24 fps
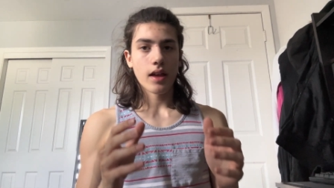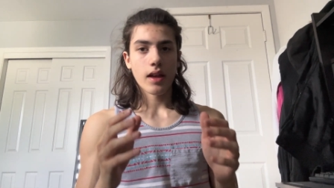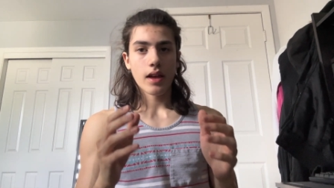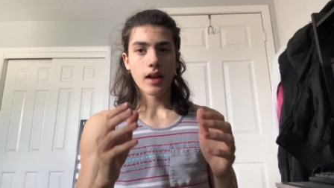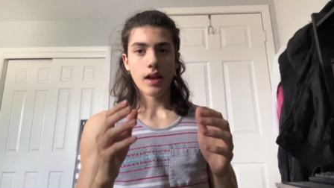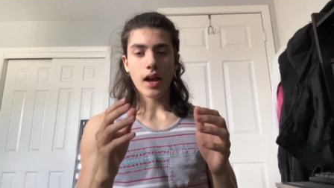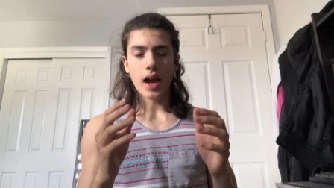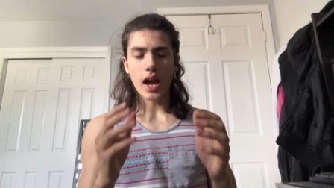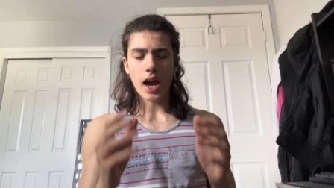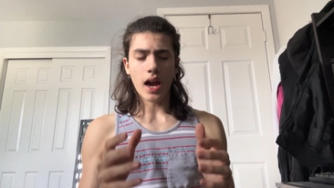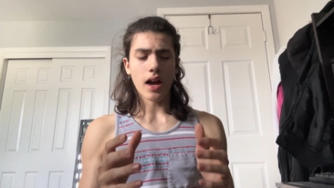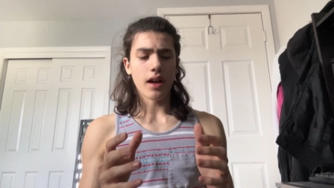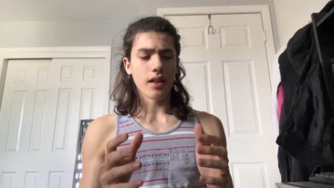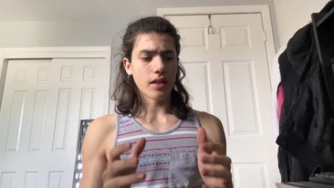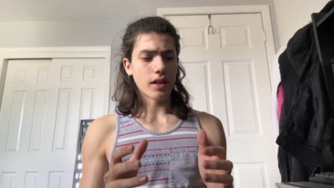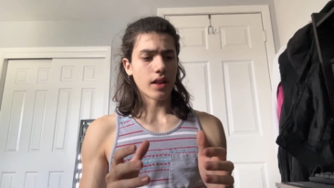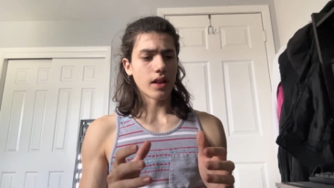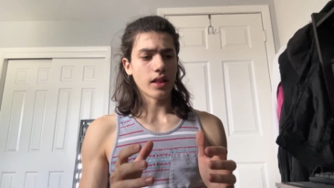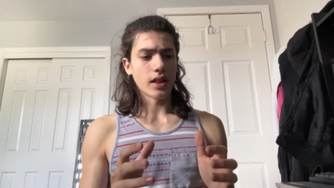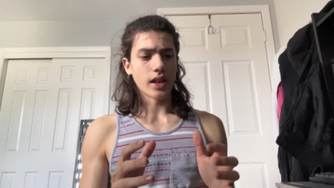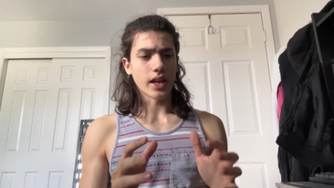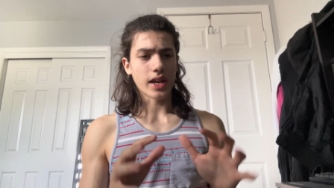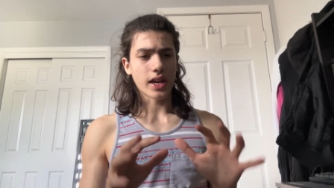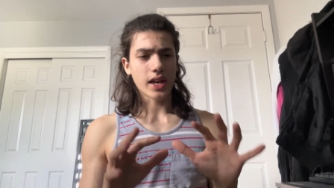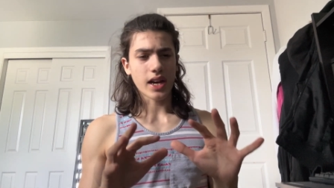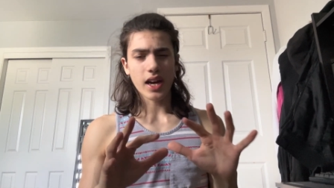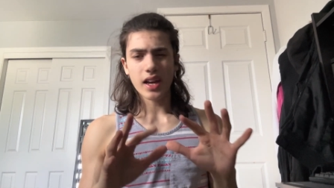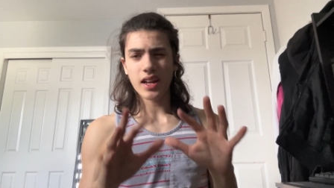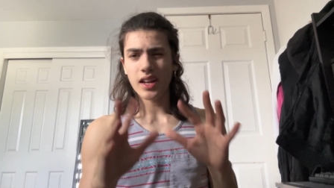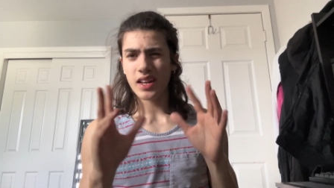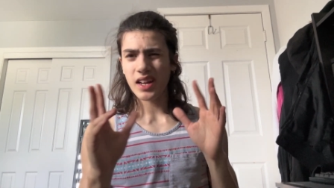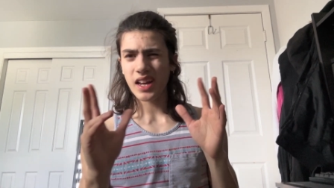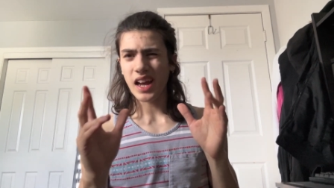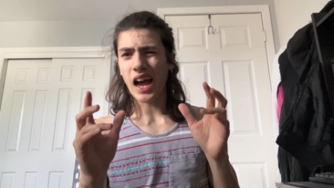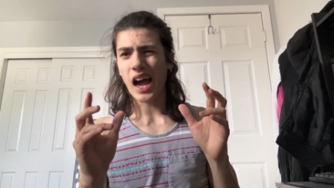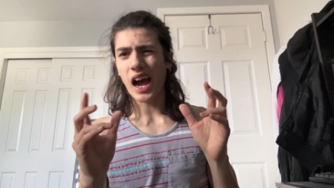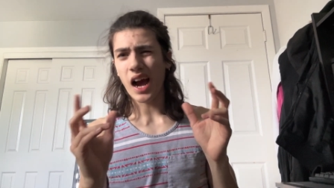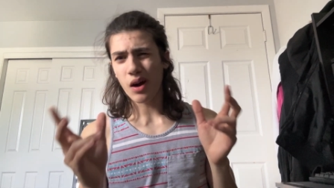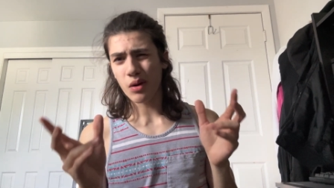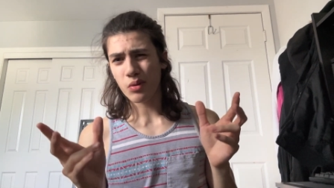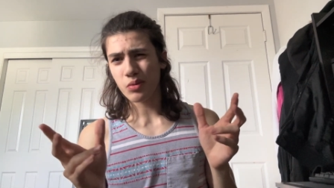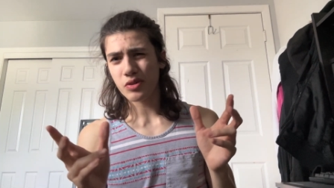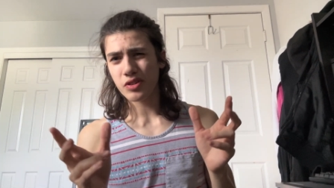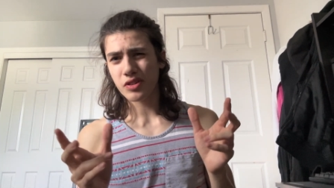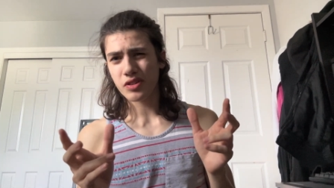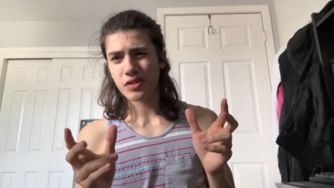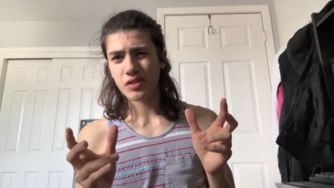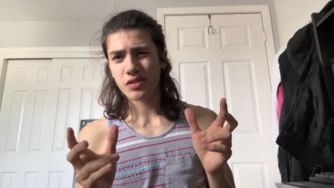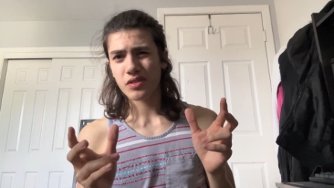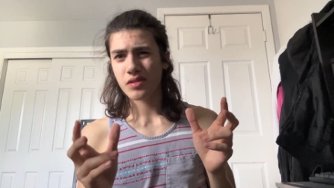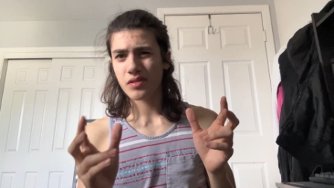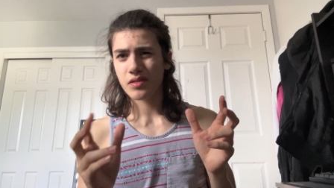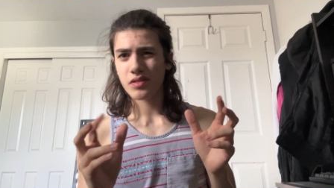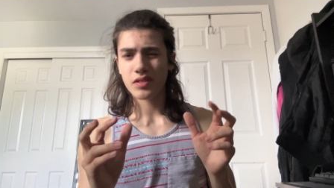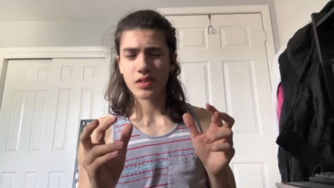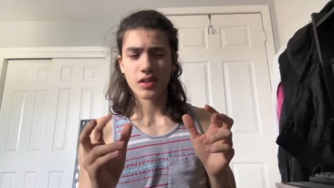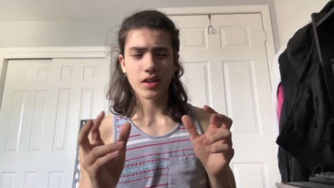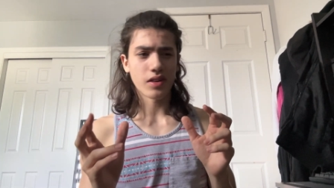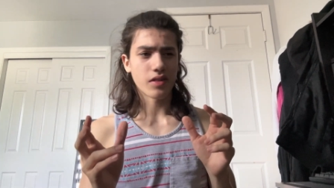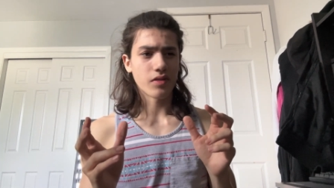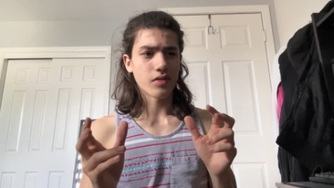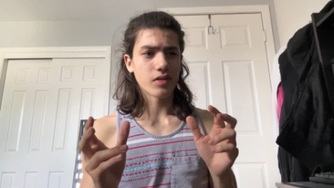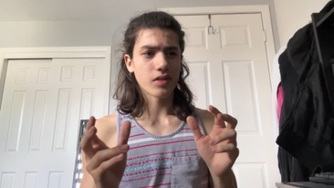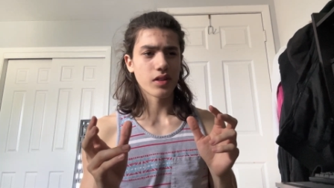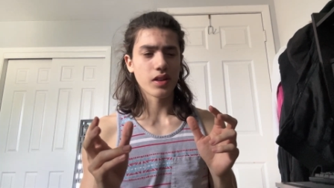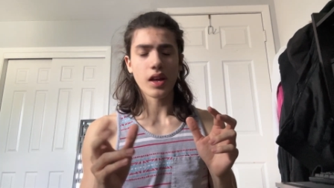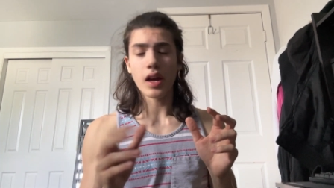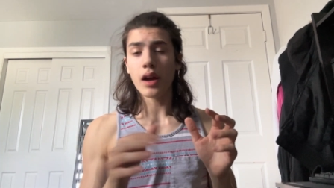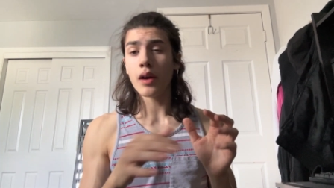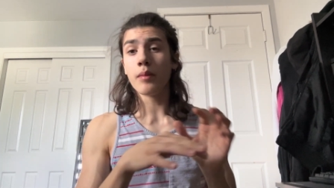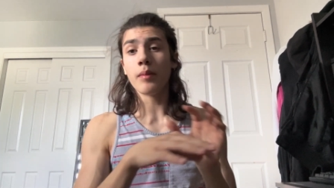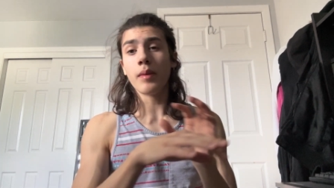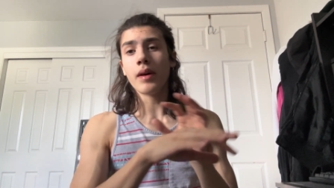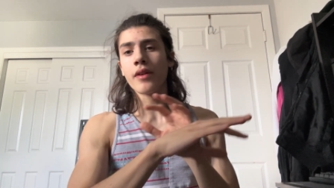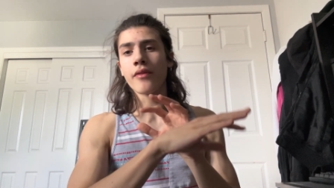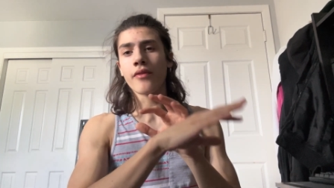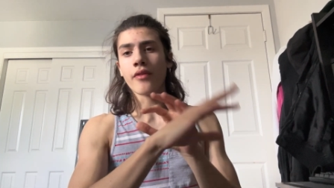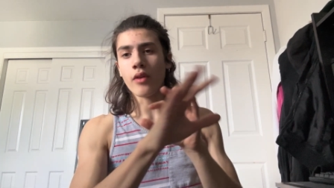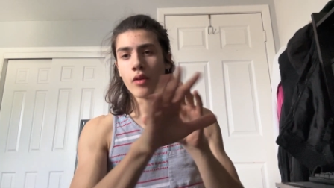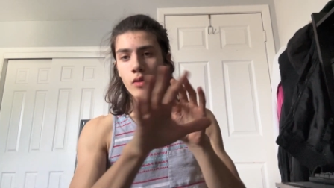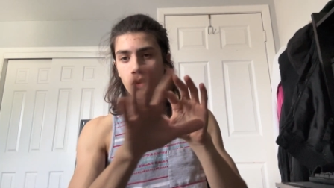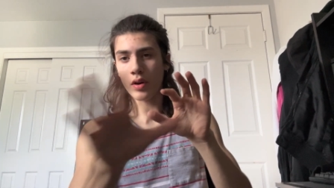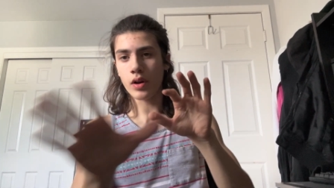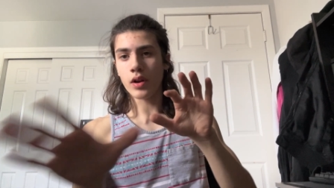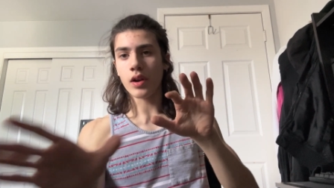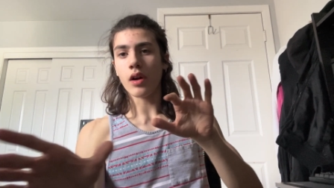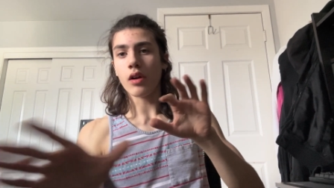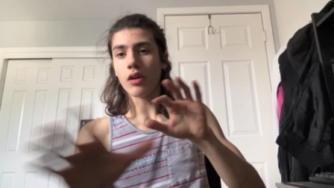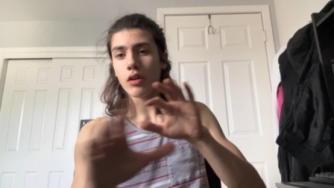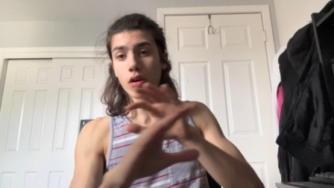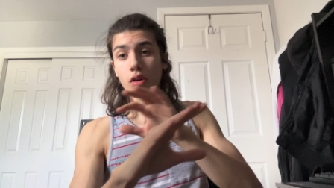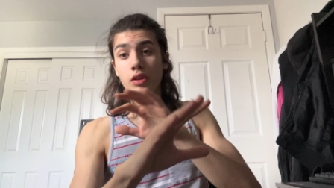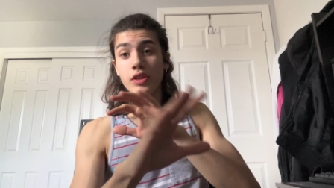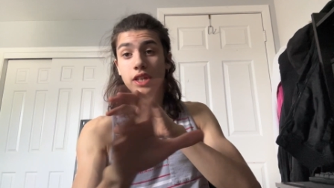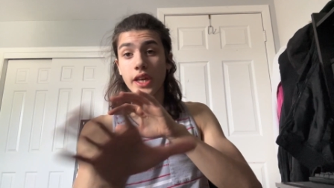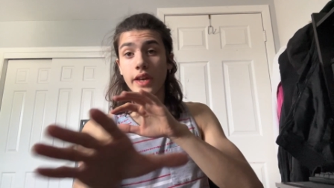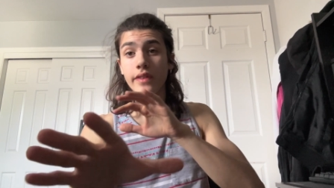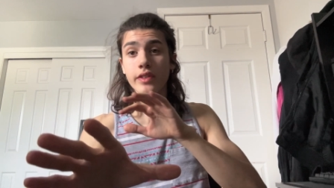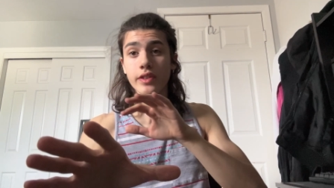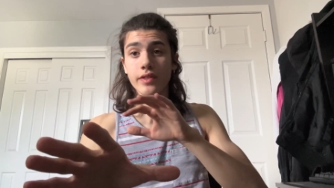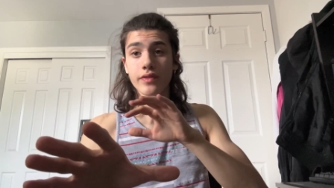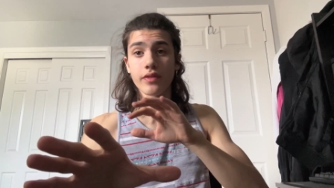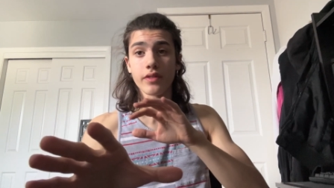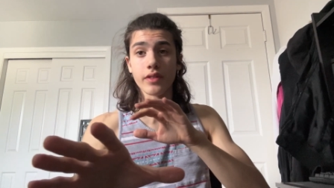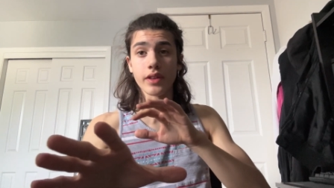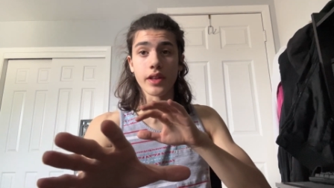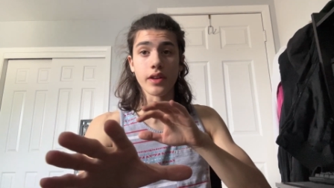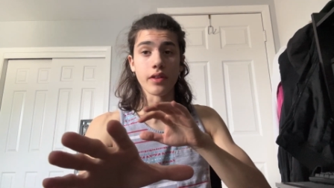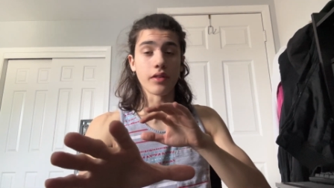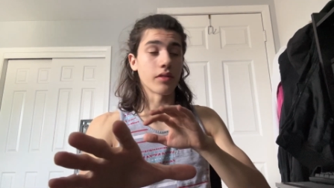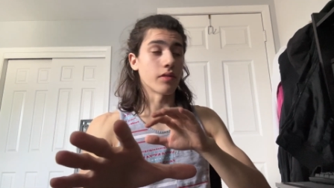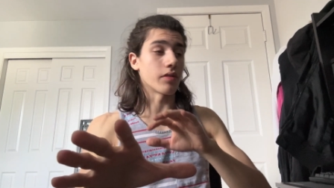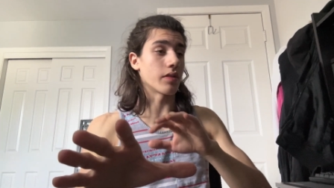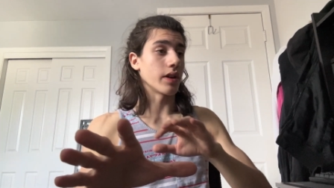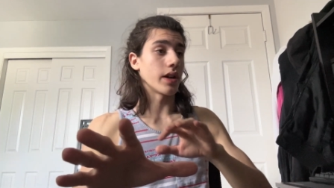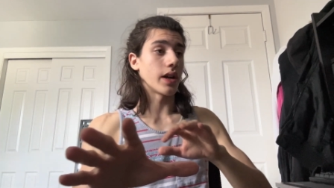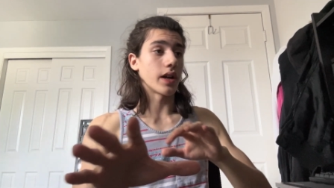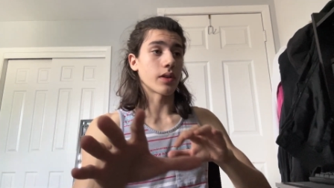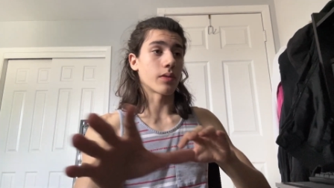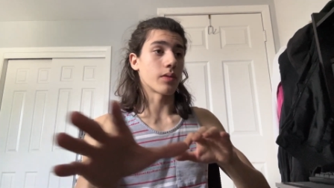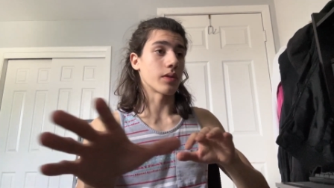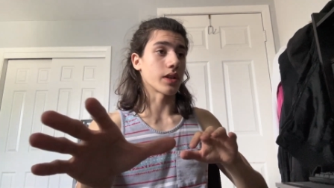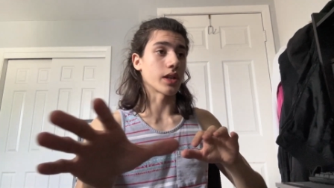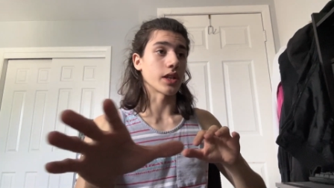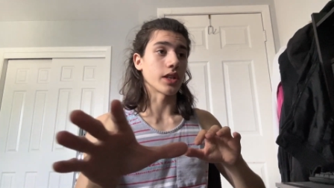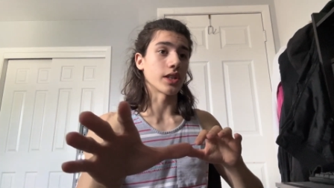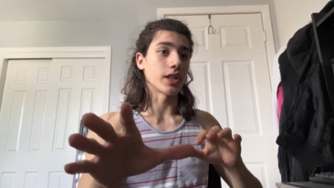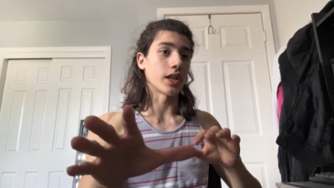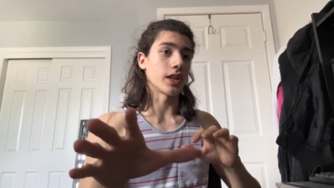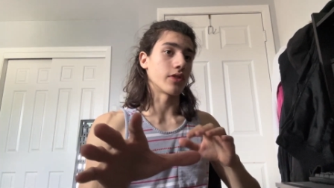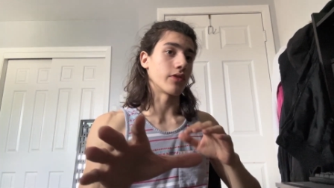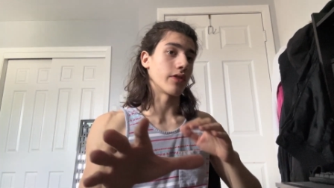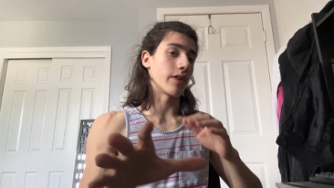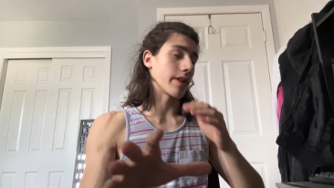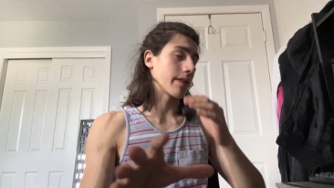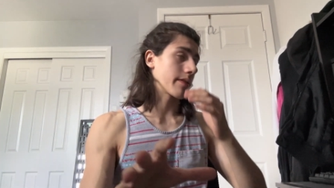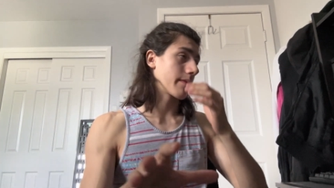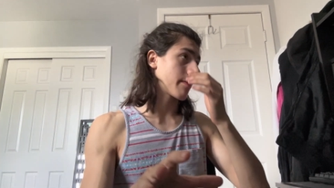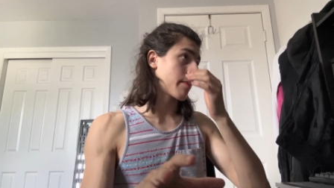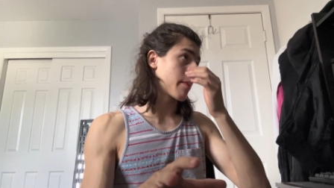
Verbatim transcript: ha- like kind of house, not really. Uh, matter of fact, hold on. I'll, I'll save this for later. Right, I don't want to get sidetracked.